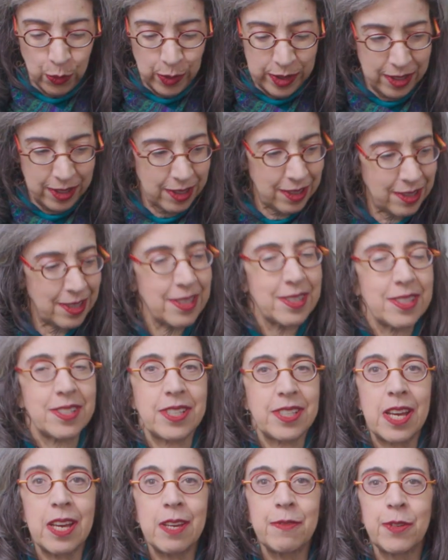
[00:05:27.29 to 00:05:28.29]
will
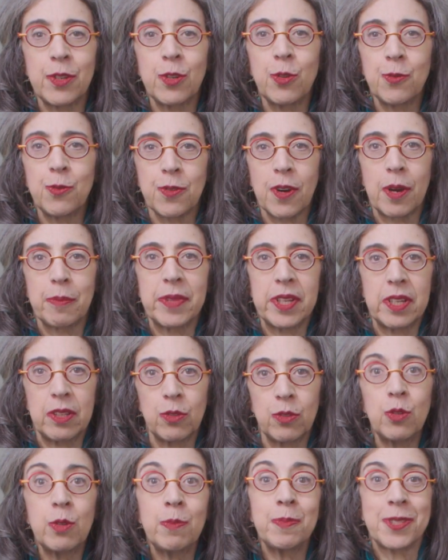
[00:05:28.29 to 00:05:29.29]
save you from the
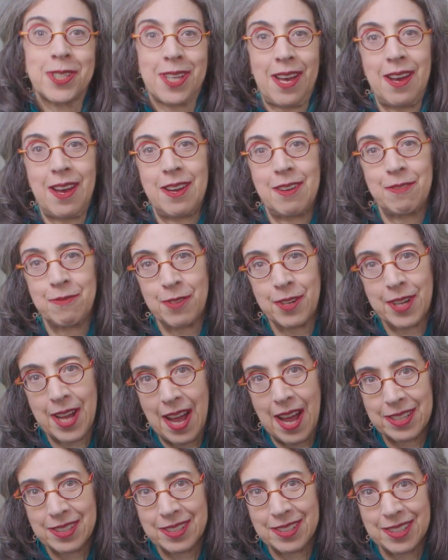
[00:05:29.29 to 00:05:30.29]
oops, I
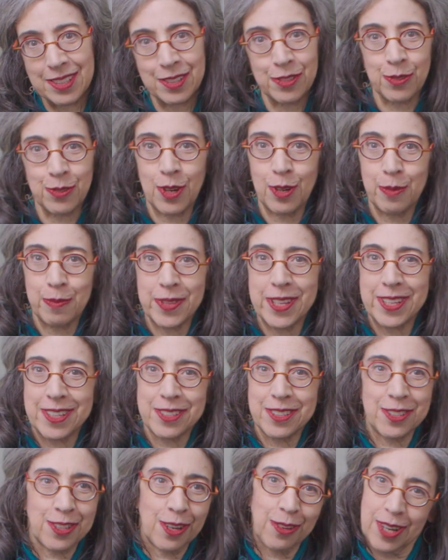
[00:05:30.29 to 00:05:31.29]
forgot syndrome that
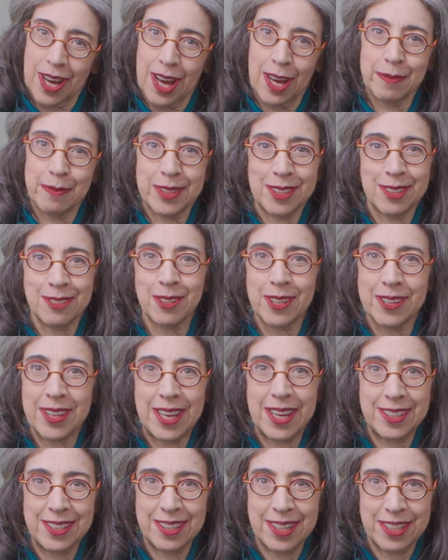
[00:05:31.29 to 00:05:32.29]
is so common with
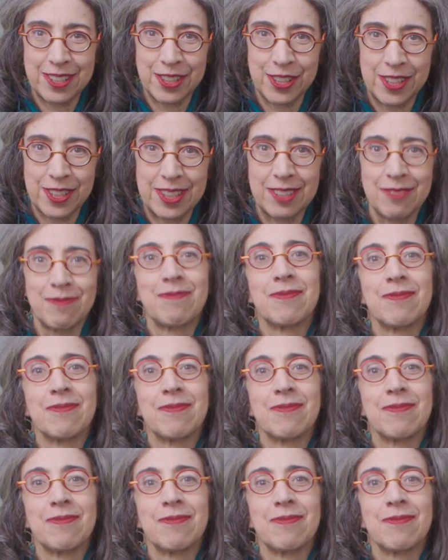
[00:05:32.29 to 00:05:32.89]
ADHD.